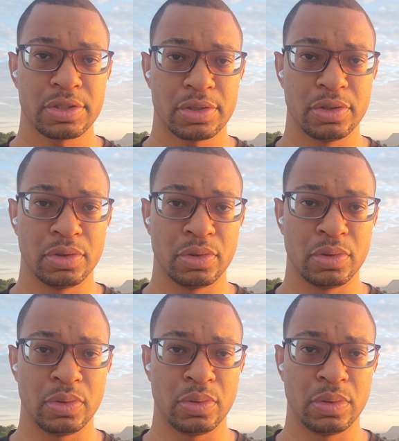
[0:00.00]

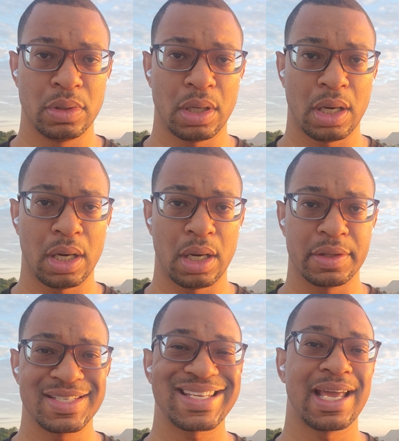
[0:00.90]
to
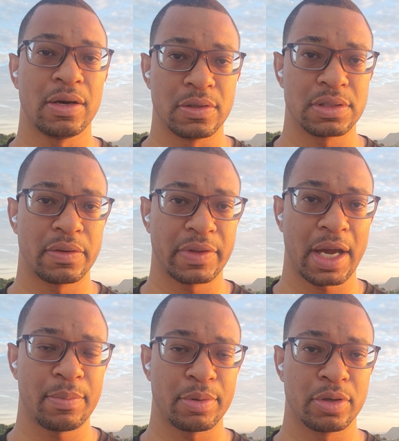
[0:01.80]
the sales of the
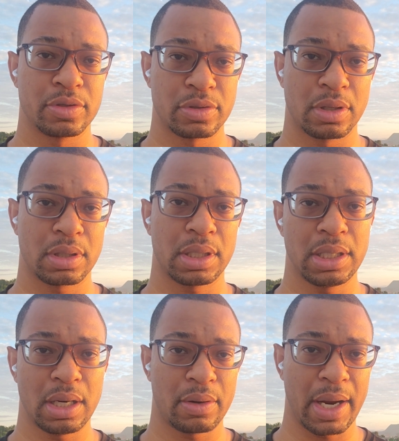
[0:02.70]
Hypertruck
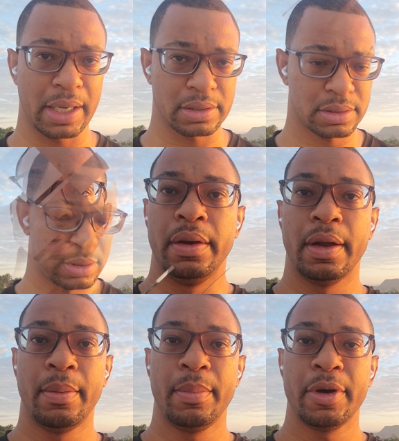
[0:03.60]
ERX.
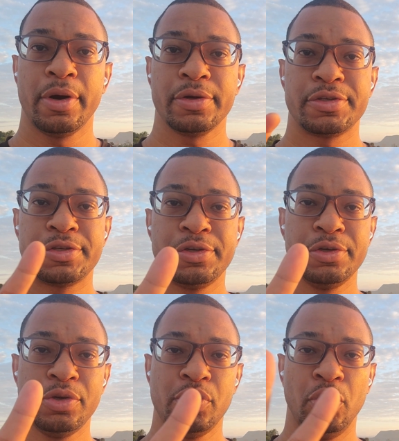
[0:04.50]
Number
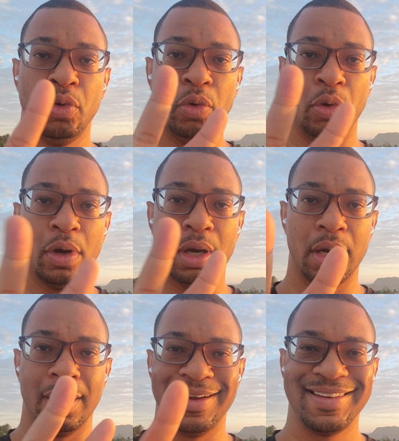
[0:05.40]

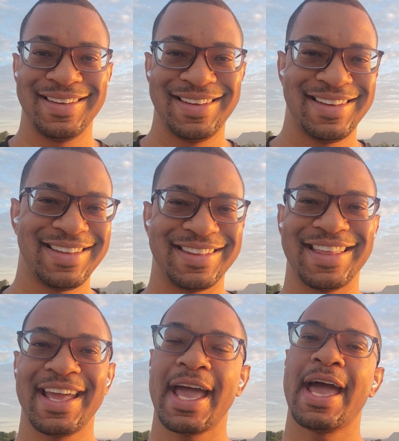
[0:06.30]
two,
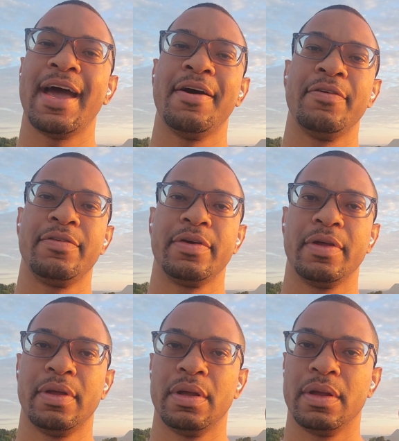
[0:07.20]
they have
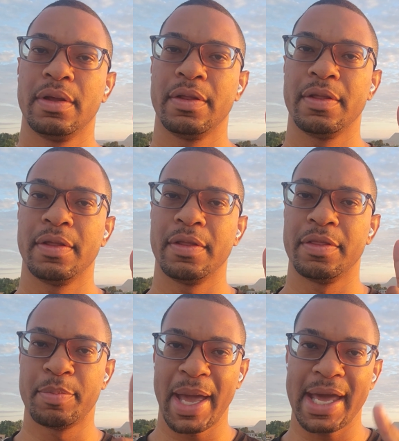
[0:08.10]

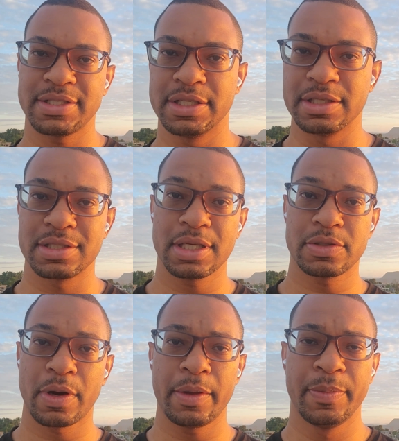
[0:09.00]
the patents.
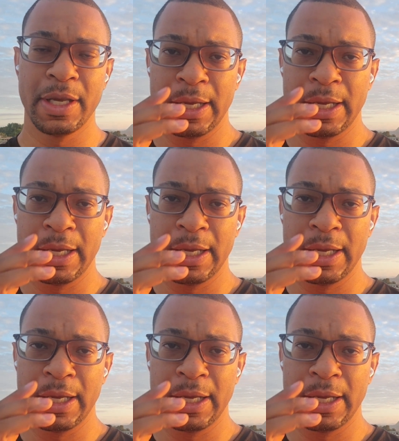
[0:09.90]
That's right.